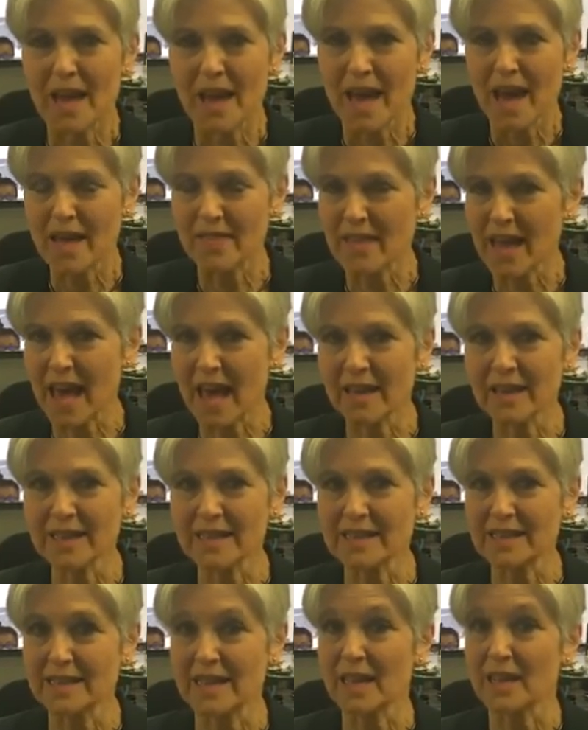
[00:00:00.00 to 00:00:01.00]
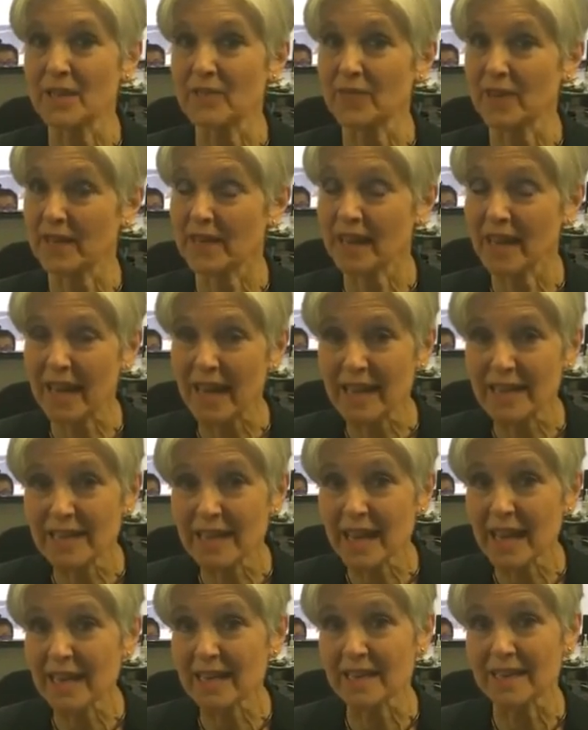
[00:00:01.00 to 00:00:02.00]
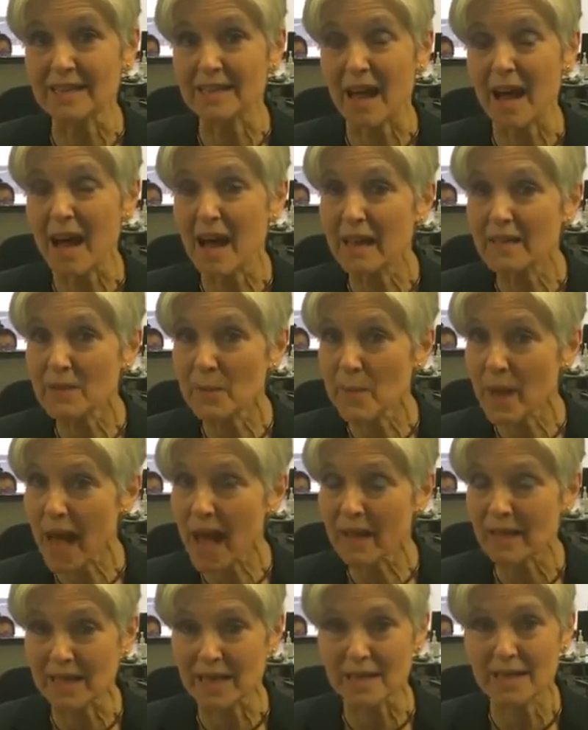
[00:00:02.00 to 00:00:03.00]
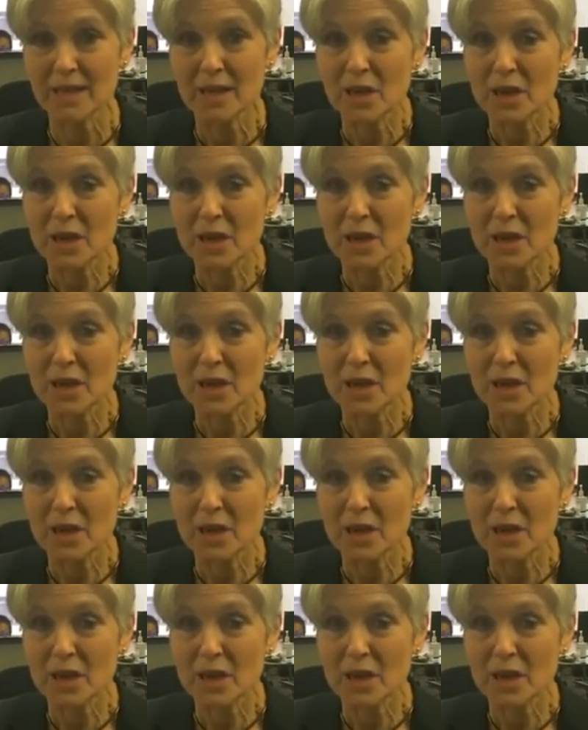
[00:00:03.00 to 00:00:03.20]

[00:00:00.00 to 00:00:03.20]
and that is that if a candidate is on the ballot